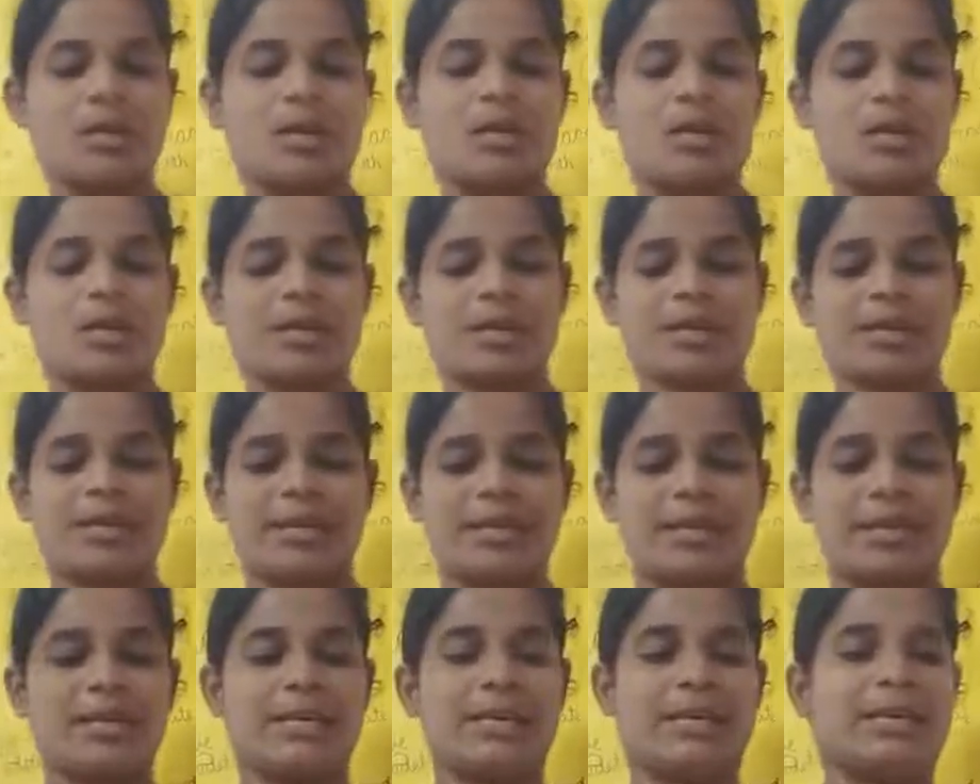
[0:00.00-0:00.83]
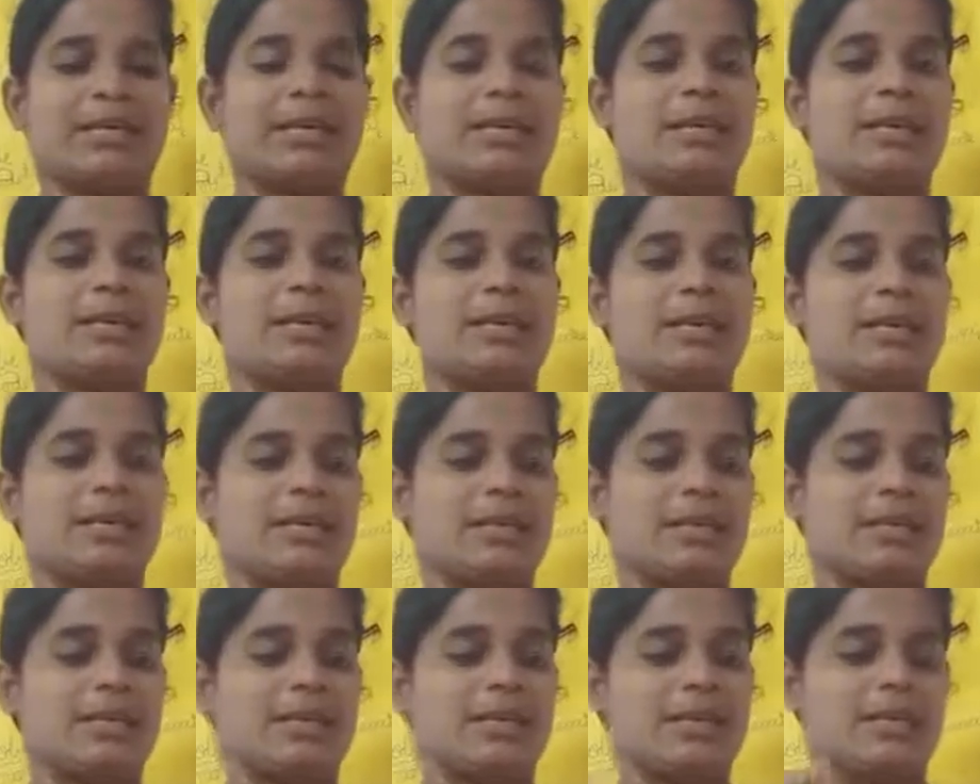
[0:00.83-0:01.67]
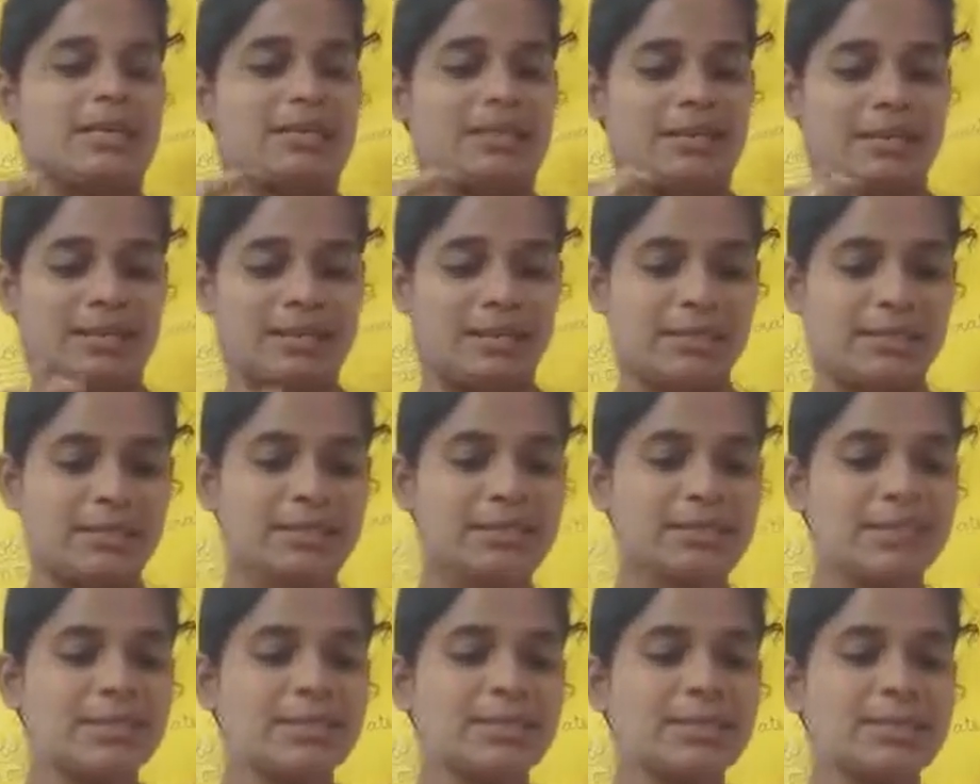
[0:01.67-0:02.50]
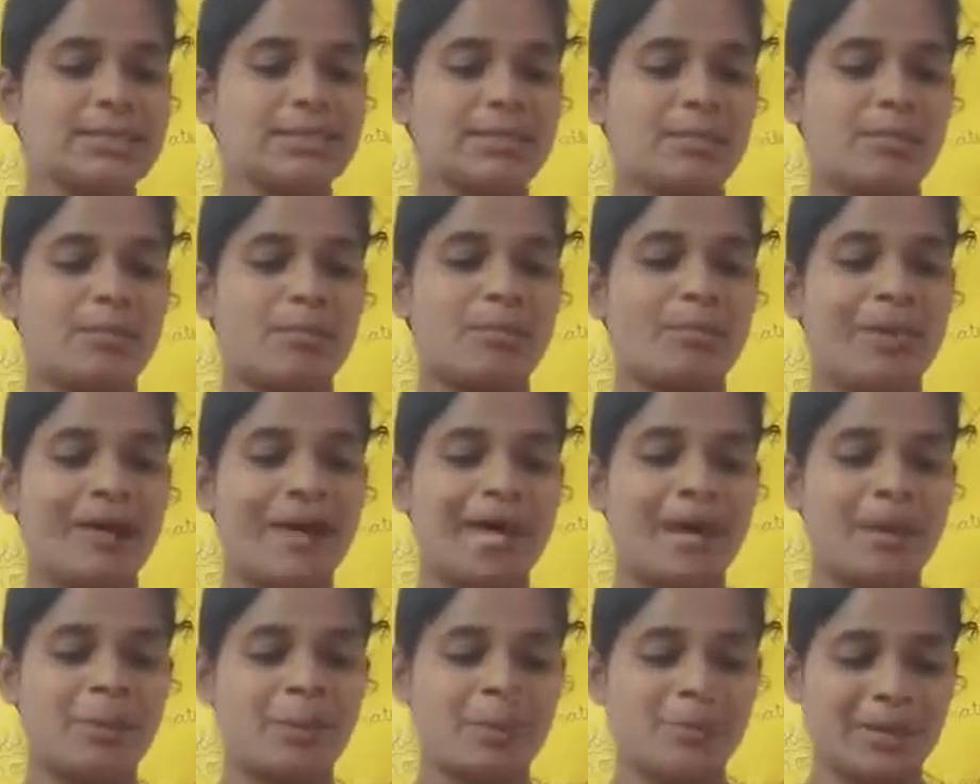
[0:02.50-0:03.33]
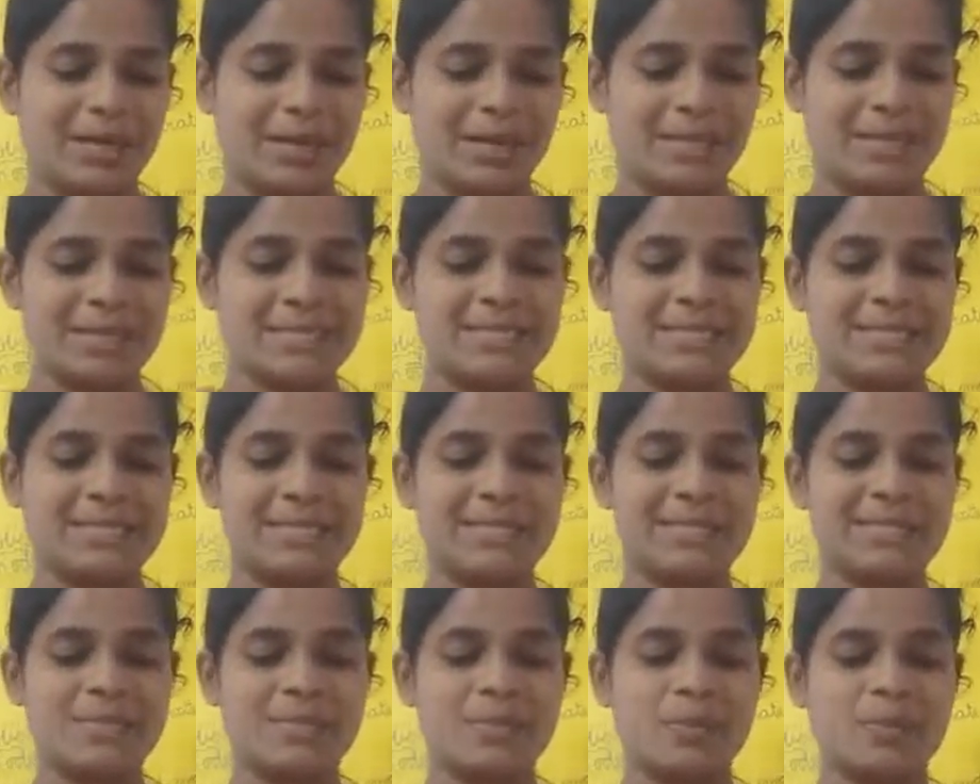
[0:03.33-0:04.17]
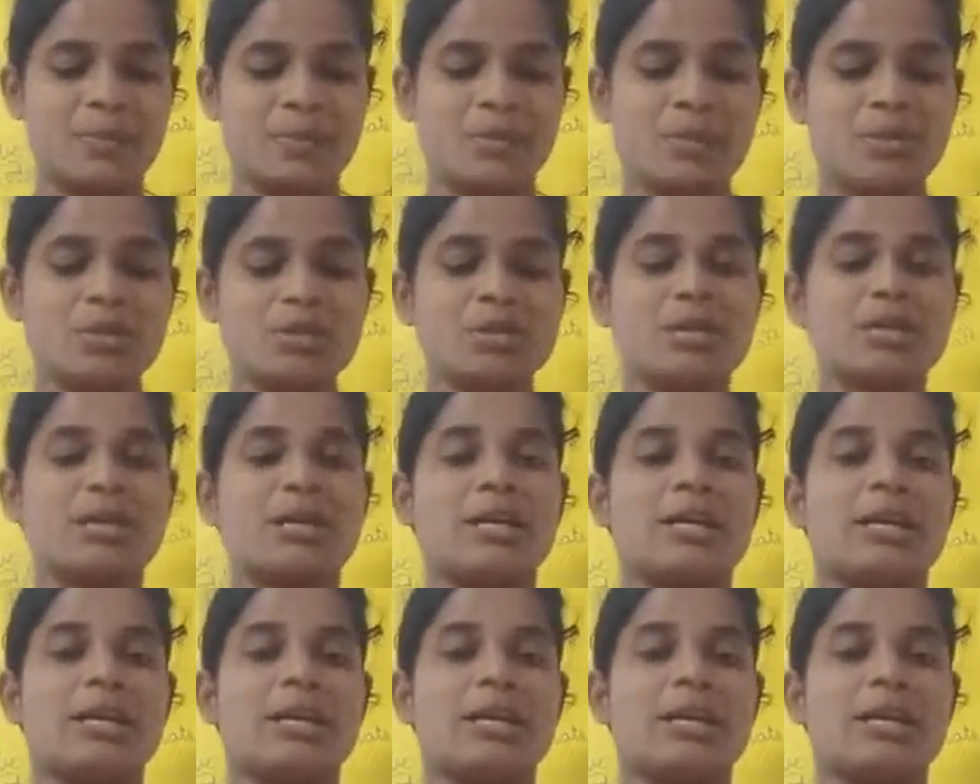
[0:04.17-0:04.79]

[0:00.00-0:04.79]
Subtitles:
Okay. In this map, it says about